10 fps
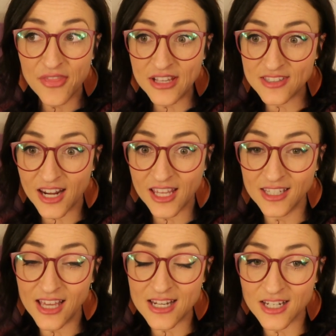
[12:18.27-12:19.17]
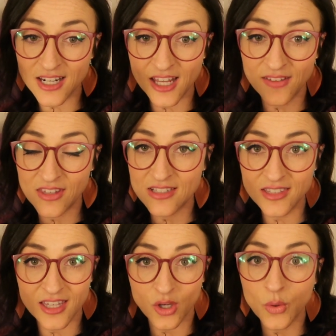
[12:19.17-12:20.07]
things that I can get done kind of
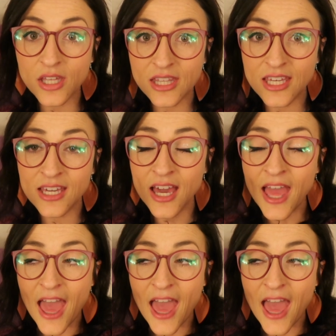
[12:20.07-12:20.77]
easily and quickly,